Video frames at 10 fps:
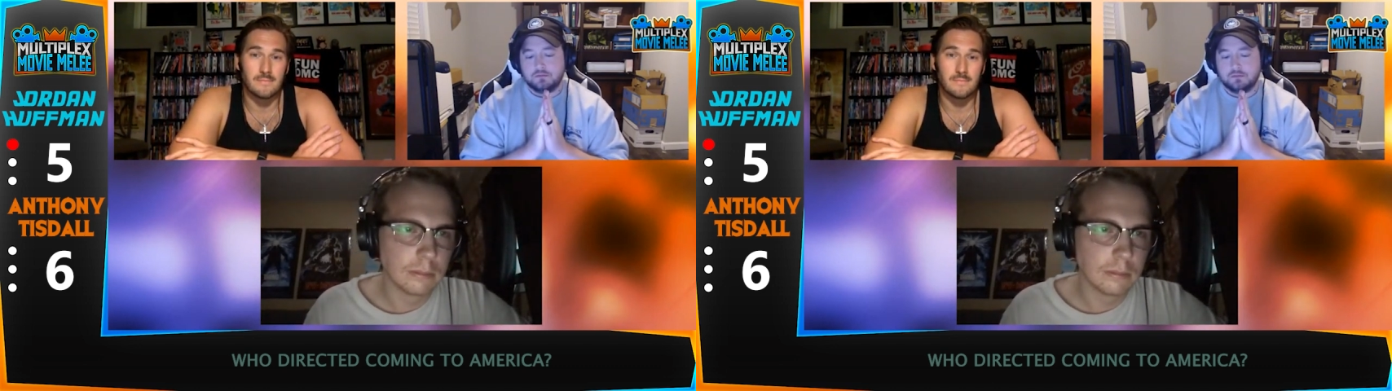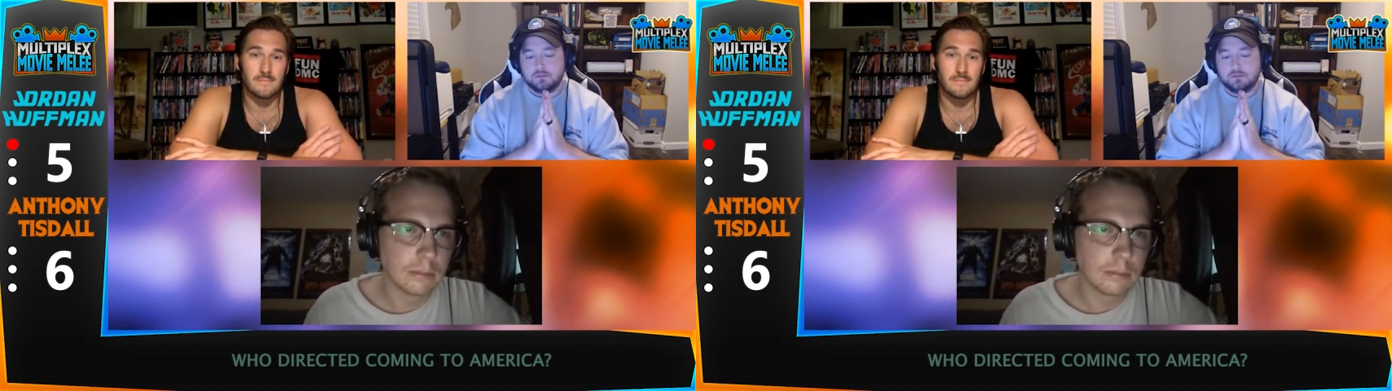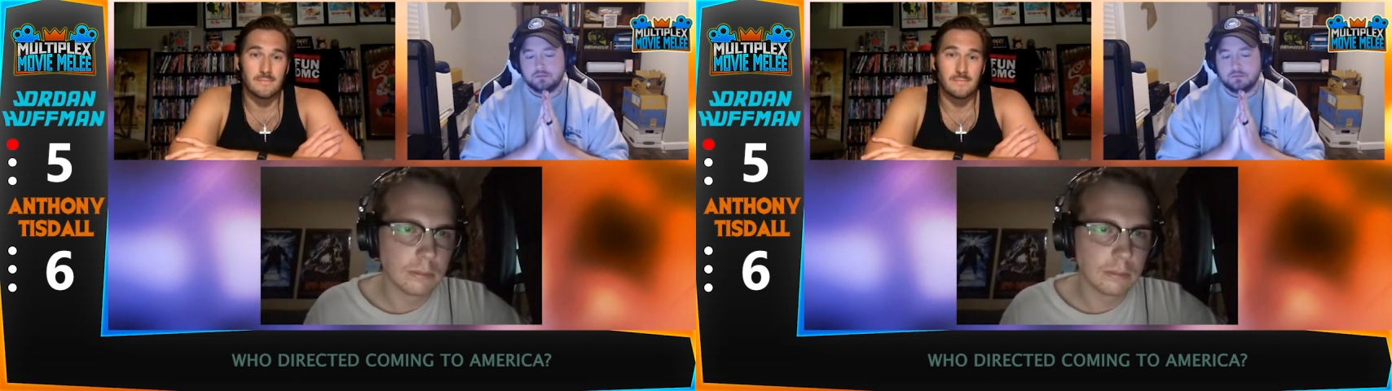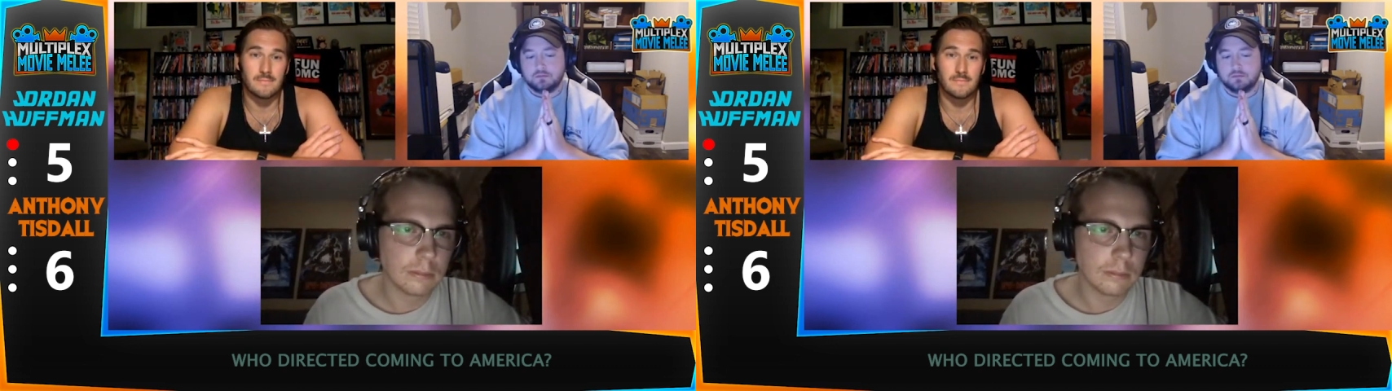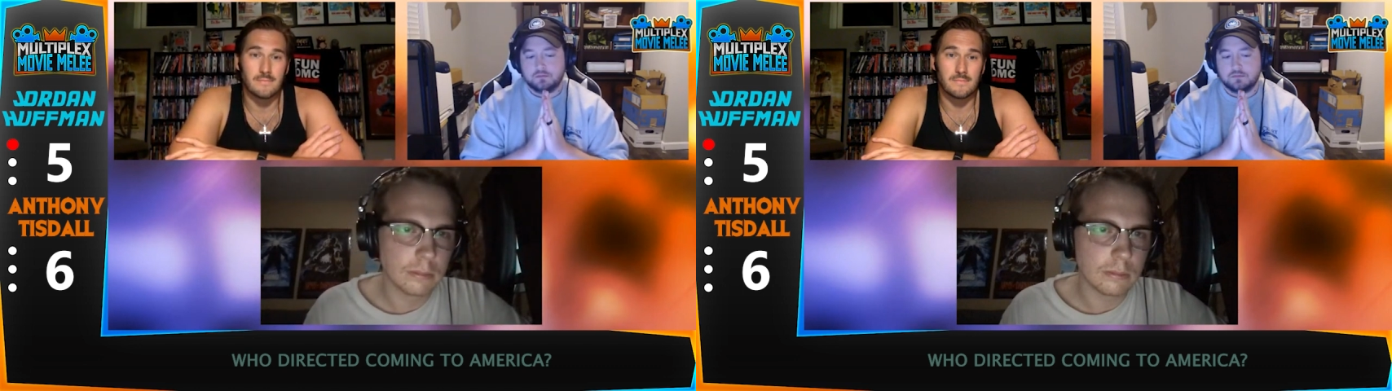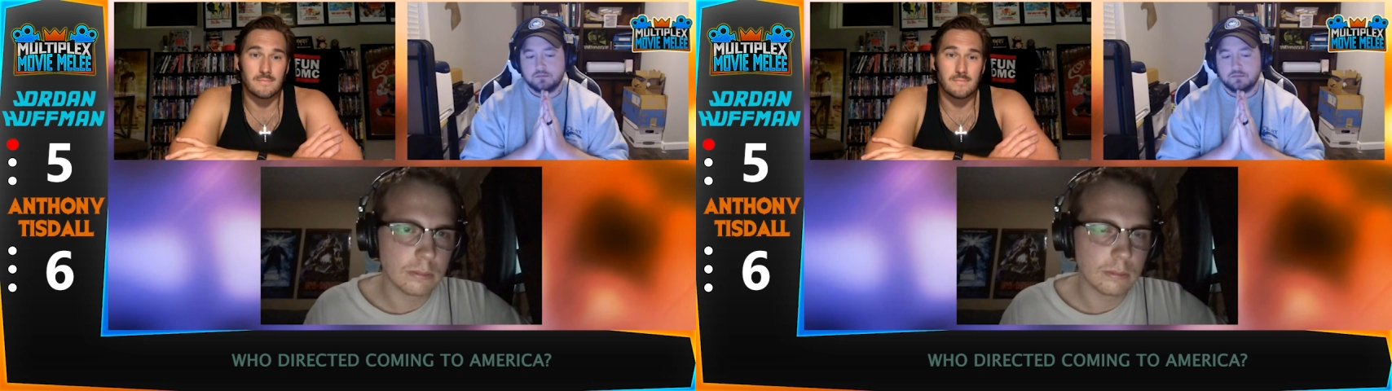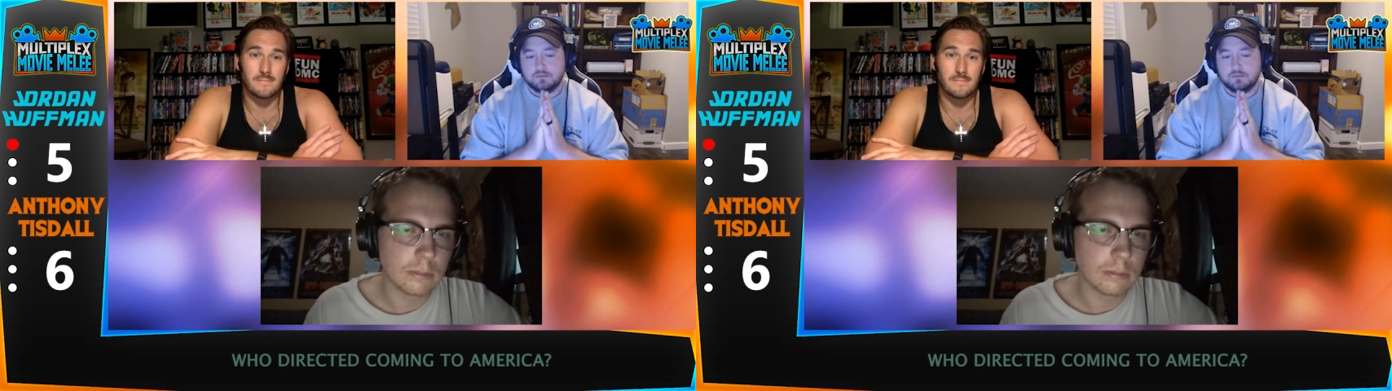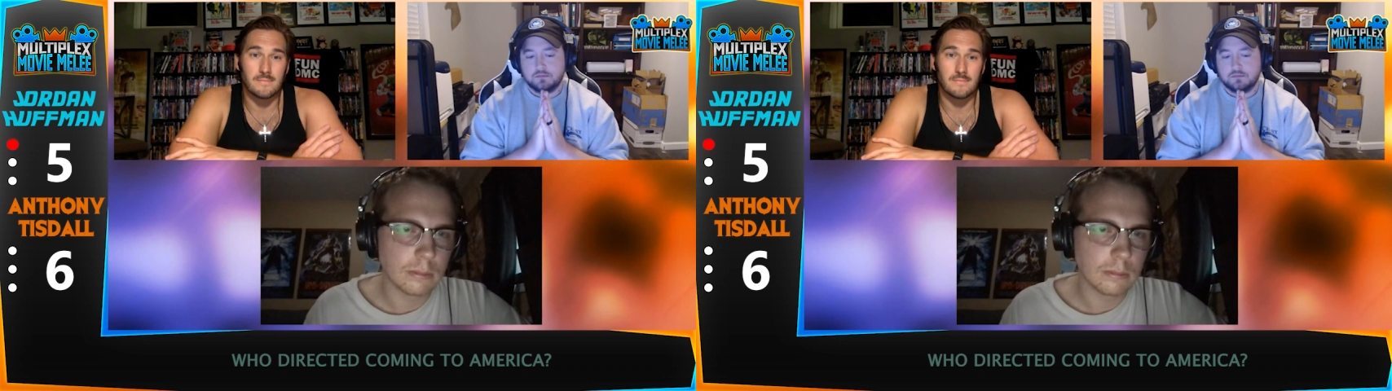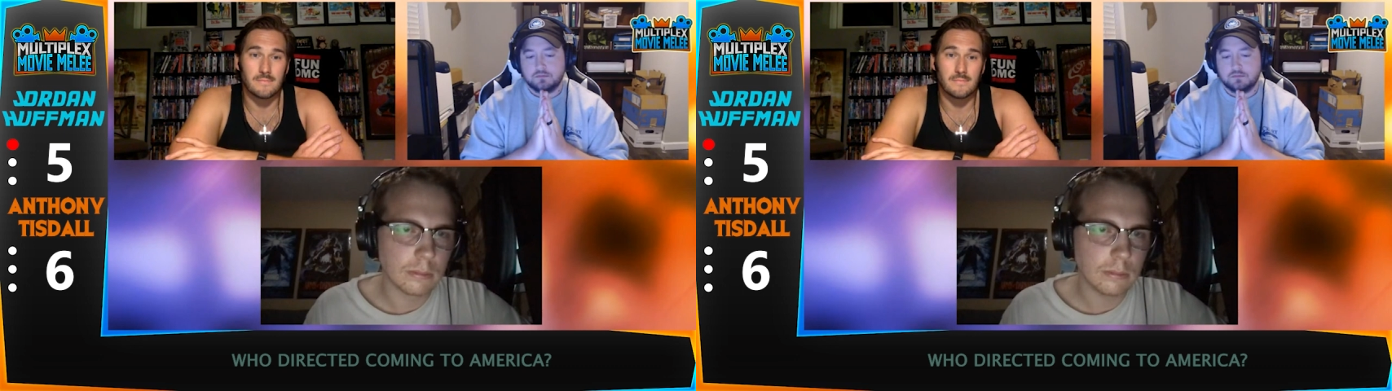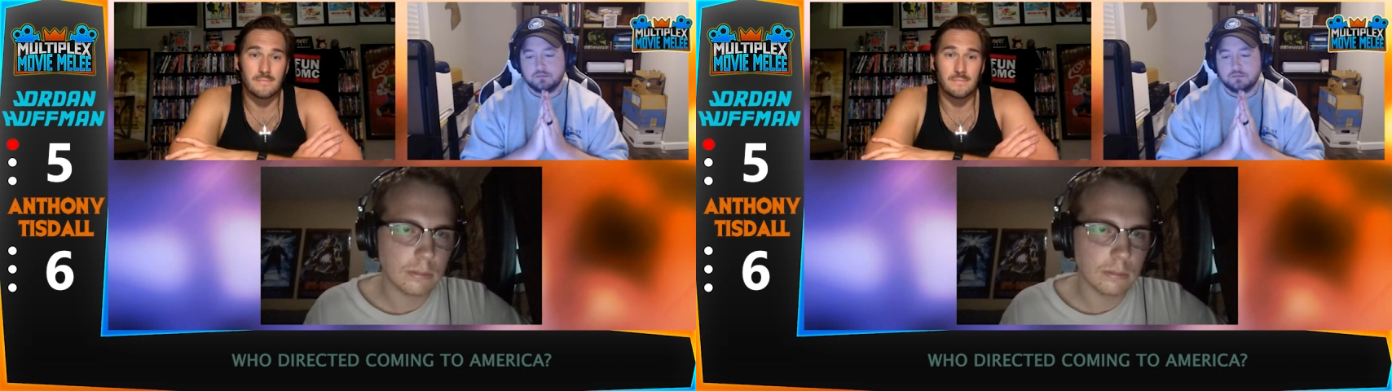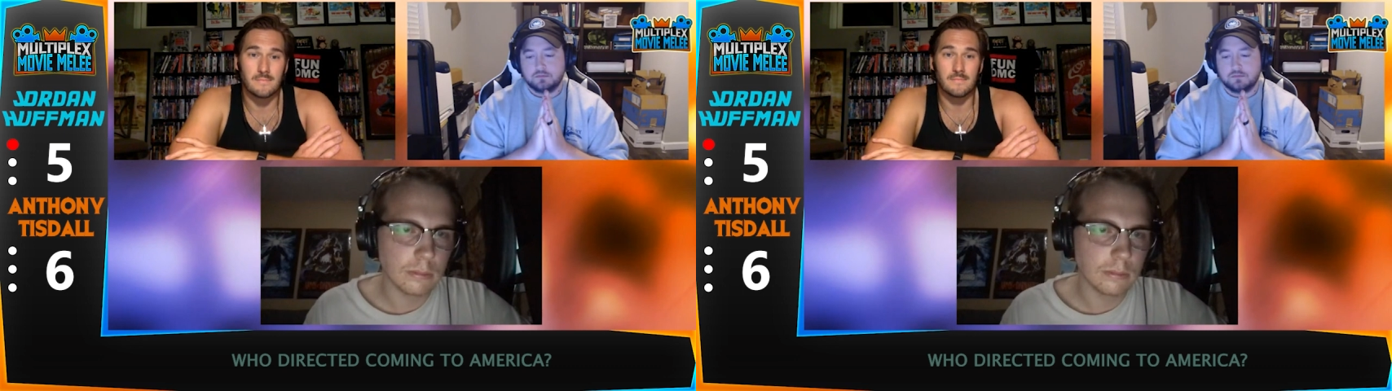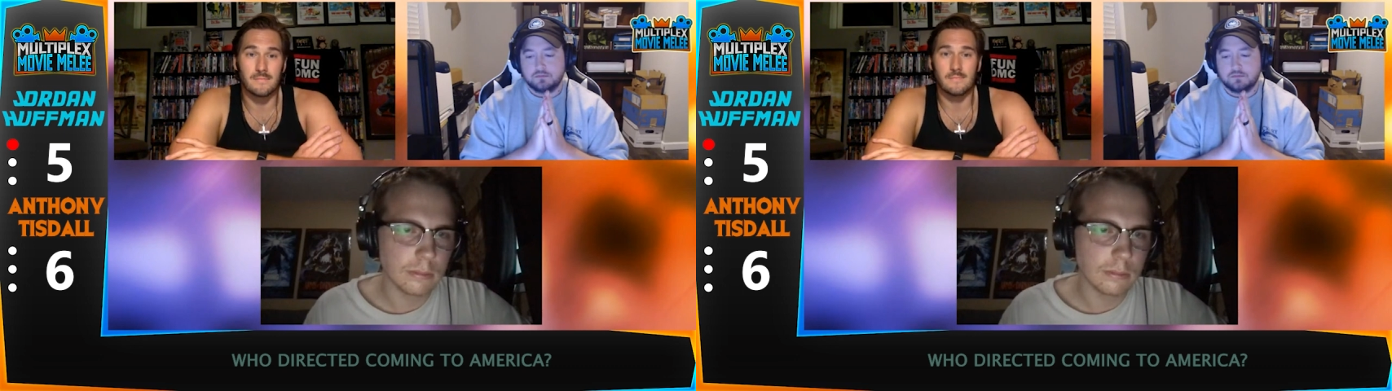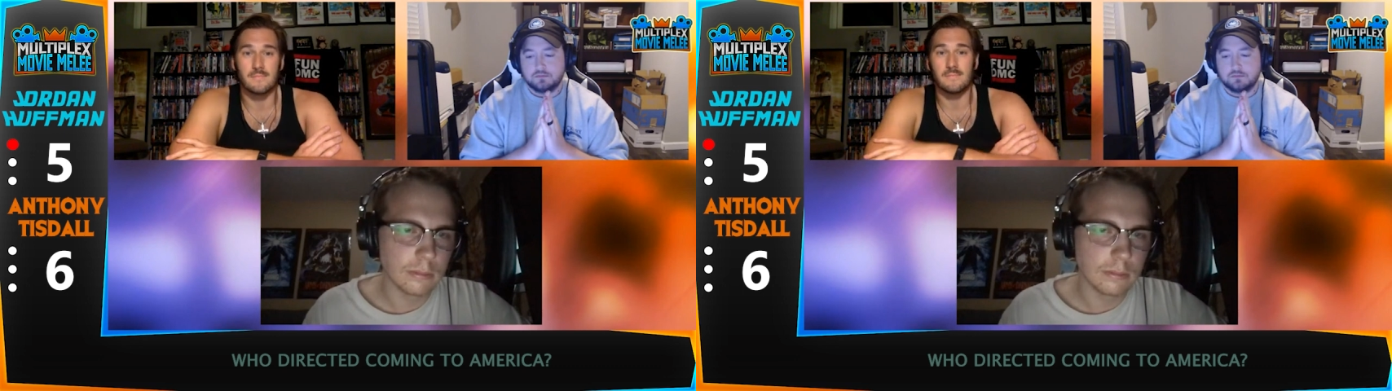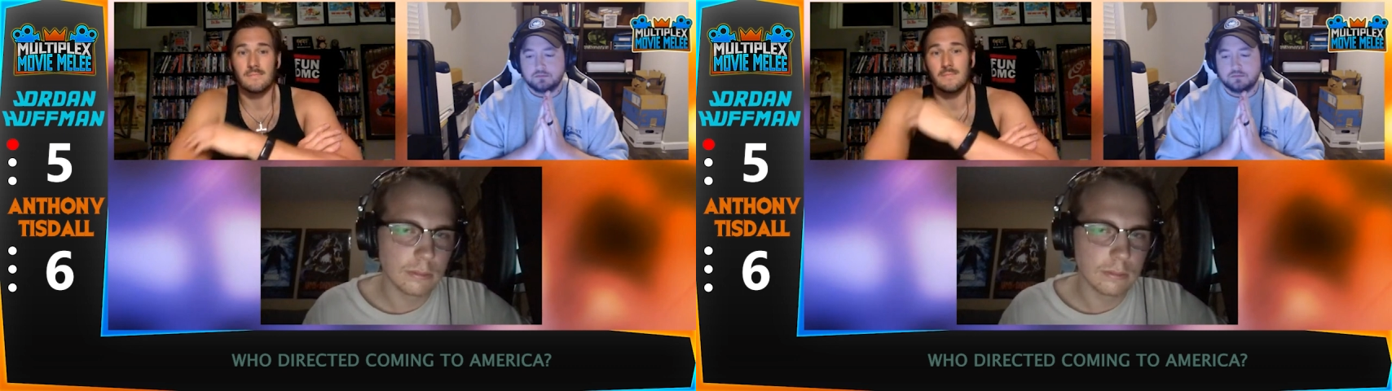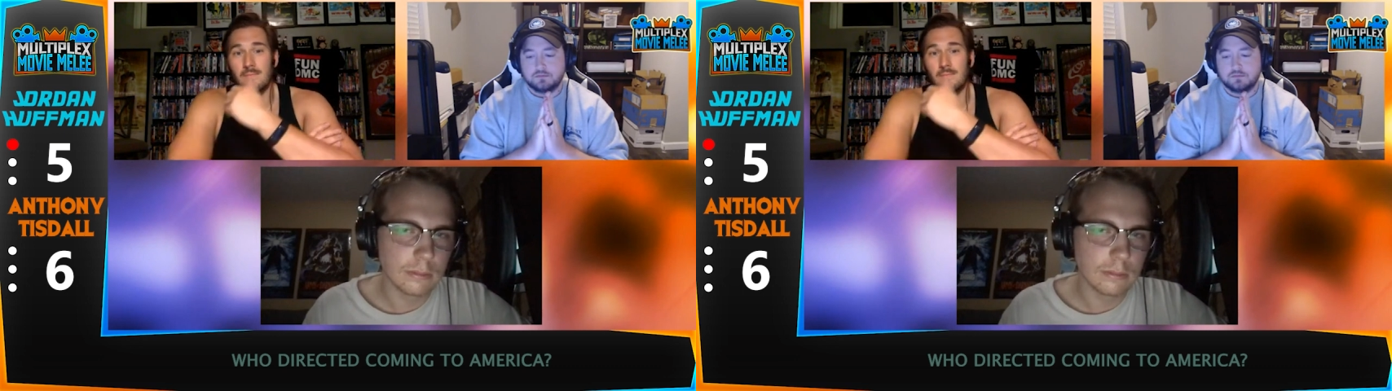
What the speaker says: (no one is talking)